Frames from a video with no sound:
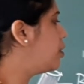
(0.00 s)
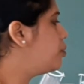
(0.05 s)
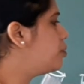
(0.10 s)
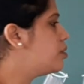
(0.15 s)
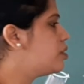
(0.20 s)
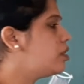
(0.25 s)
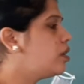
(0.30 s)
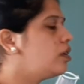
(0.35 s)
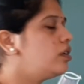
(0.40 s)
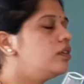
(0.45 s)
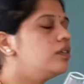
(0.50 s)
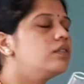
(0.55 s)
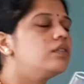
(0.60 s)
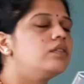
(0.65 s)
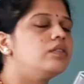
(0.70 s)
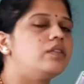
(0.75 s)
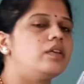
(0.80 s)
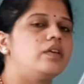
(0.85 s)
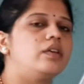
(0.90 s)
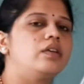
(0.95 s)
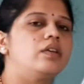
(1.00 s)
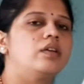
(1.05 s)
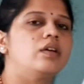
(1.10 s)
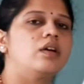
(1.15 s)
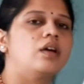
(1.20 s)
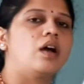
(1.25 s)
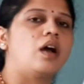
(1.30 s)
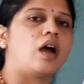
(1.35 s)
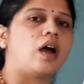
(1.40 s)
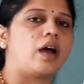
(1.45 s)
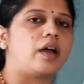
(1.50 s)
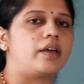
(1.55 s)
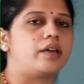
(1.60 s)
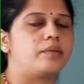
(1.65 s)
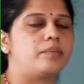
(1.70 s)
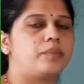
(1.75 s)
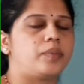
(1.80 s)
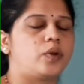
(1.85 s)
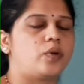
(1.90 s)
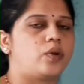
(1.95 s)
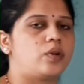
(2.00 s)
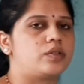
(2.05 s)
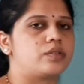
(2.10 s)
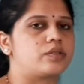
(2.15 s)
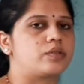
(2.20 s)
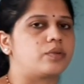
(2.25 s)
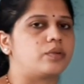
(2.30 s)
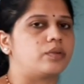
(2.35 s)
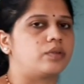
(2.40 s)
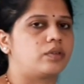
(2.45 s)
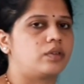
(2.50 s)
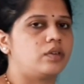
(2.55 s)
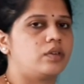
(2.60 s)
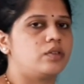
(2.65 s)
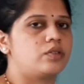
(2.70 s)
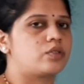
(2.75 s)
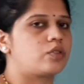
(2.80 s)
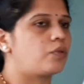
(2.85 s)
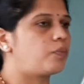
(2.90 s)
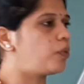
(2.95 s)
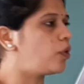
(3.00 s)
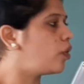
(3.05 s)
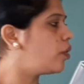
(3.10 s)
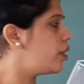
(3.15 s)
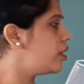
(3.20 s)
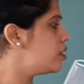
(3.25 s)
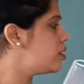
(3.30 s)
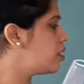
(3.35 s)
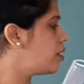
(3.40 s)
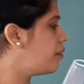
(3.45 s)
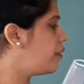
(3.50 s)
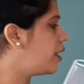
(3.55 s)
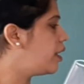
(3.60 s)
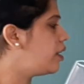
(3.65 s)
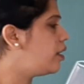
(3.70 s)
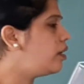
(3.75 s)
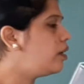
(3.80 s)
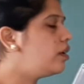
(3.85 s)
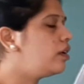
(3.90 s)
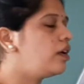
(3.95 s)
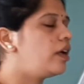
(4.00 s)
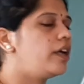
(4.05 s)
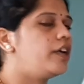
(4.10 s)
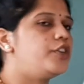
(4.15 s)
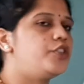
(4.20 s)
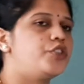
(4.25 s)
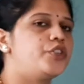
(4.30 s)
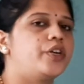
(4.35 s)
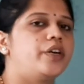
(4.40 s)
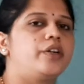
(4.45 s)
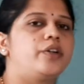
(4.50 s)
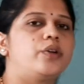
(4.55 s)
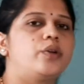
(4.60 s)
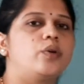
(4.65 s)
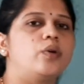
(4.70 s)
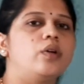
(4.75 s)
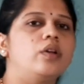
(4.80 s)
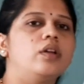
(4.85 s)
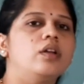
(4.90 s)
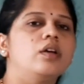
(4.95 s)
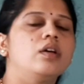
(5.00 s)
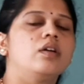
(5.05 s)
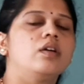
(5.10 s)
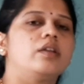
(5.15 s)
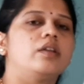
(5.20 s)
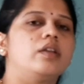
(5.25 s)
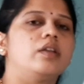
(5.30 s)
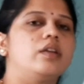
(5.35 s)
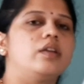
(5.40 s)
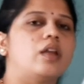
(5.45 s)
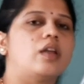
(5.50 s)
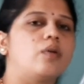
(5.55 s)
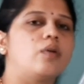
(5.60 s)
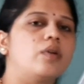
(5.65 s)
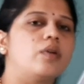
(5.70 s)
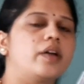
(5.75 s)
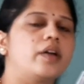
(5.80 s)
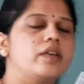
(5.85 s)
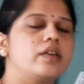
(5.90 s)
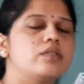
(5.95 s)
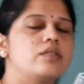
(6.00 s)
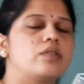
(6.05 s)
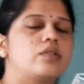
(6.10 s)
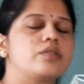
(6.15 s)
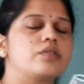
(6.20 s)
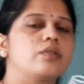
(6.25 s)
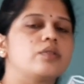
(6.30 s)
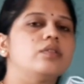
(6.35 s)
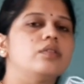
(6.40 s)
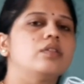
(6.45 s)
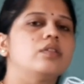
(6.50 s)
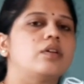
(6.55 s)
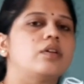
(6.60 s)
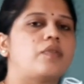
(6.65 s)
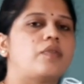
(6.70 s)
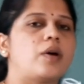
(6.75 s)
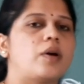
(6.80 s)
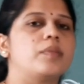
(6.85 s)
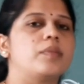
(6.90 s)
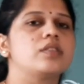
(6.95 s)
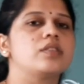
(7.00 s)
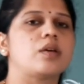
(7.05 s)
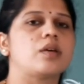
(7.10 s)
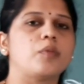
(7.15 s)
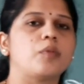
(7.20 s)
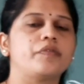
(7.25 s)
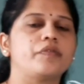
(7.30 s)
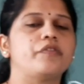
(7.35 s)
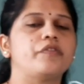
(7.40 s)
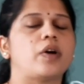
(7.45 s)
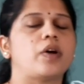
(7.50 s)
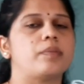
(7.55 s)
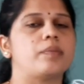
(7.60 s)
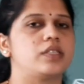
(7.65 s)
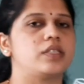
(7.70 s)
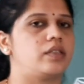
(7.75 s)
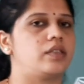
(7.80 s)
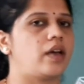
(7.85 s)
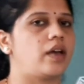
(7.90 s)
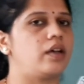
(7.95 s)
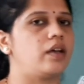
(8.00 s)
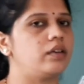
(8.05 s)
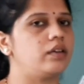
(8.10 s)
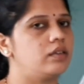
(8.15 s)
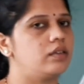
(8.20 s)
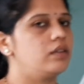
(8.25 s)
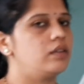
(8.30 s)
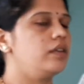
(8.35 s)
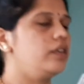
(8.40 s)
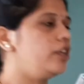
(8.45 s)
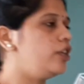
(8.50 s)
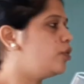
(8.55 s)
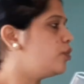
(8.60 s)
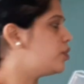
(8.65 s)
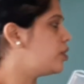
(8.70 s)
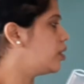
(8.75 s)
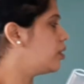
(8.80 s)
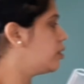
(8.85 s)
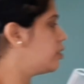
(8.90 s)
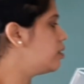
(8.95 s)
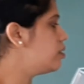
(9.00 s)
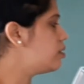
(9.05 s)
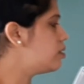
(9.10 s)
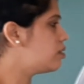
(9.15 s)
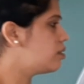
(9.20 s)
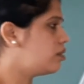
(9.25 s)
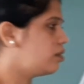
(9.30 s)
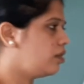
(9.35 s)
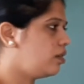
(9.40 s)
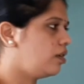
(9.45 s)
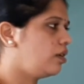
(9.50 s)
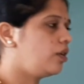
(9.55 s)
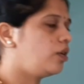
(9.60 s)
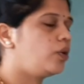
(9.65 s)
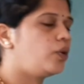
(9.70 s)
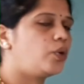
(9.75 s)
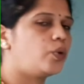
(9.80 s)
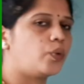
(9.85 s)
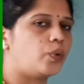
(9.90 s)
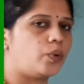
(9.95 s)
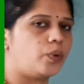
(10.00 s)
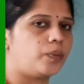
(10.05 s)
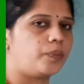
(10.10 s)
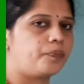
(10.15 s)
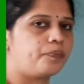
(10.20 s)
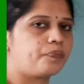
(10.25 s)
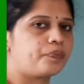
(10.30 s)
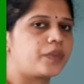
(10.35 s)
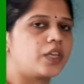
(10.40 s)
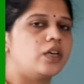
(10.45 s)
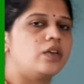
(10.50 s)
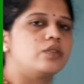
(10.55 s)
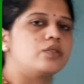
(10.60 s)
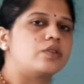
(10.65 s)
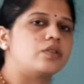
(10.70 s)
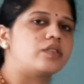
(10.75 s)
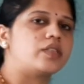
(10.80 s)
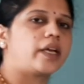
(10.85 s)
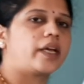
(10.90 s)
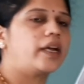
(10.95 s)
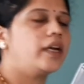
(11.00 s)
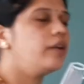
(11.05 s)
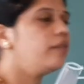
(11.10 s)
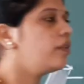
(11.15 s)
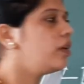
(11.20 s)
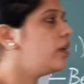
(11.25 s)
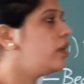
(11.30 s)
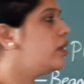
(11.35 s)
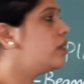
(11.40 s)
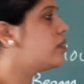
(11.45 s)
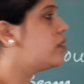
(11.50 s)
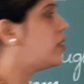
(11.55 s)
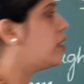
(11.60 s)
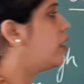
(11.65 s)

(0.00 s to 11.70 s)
using the iron plough also. So plough is a very ancient tool. Nowadays also the farmers, some of the farmers, they are using this tool. So second one is